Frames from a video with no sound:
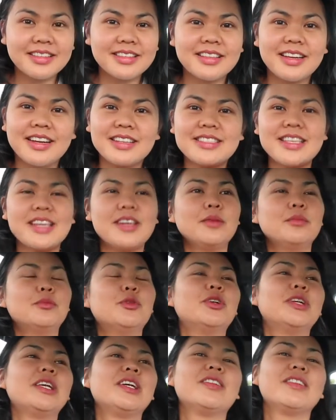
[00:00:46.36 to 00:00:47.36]
did I say good
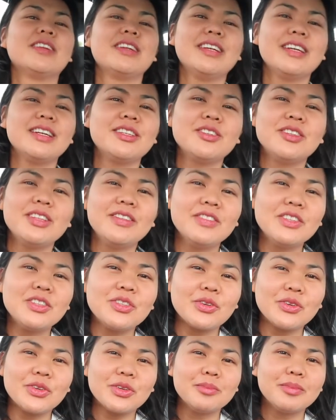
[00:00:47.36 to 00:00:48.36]
morning already? I don't even
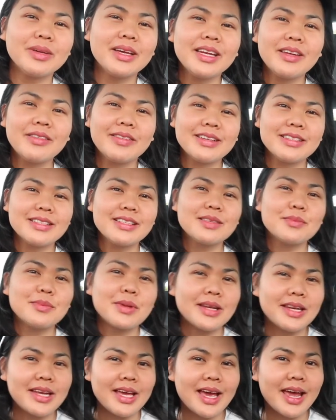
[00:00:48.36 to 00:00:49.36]
know. But anyways, it's
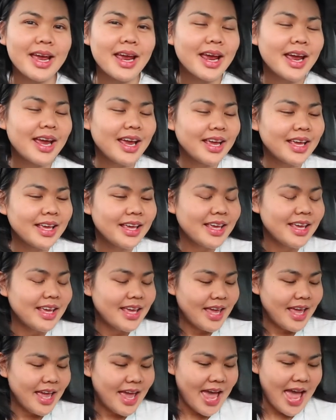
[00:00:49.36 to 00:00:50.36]
Monday
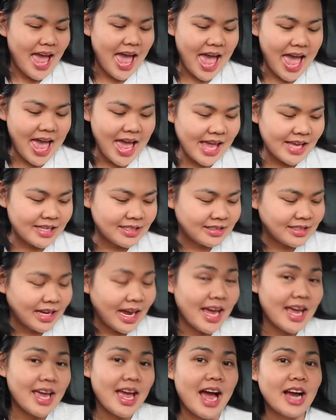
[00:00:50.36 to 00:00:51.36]
and
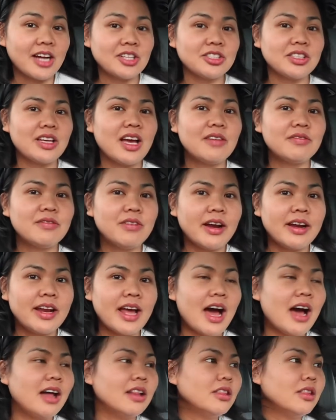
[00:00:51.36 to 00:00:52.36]
I actually have run
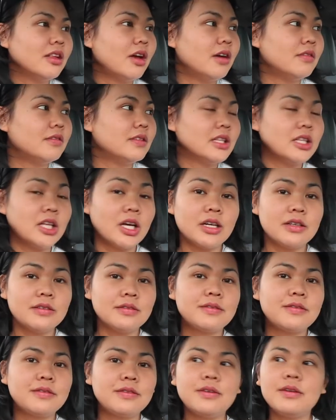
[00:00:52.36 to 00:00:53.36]
out of a lot
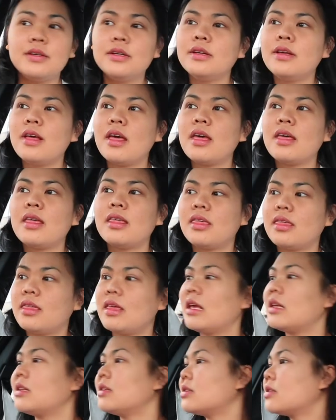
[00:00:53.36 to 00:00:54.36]
of
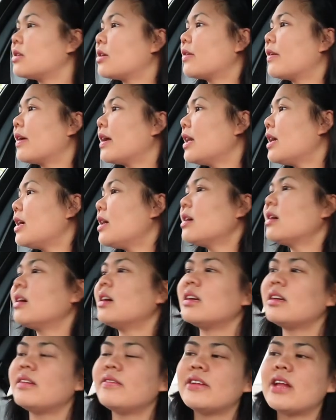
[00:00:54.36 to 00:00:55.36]
things already. I
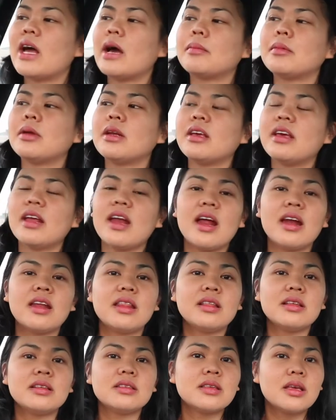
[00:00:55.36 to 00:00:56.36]
don't even know how I'm gonna get out of
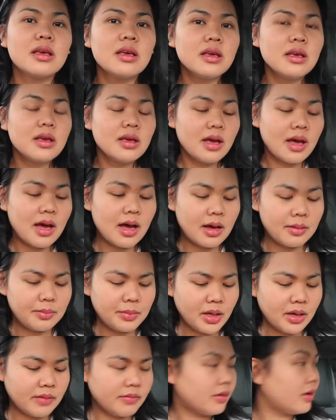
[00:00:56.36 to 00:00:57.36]
this. Um
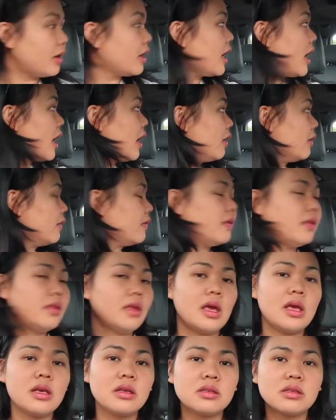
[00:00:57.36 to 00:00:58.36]
yeah, I've run out of
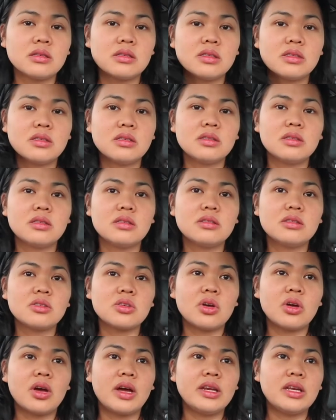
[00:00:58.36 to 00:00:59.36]
things, so
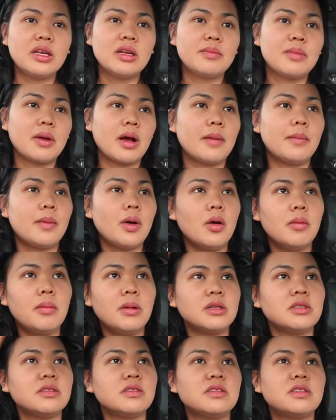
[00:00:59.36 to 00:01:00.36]
I need to pick up a whole
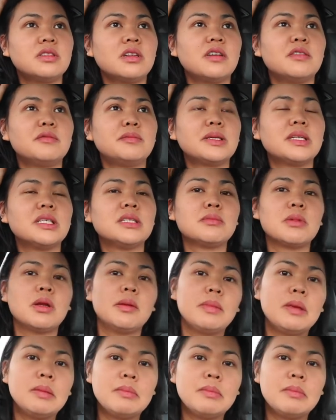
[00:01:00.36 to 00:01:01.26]
bunch of stuff because I'm gonna be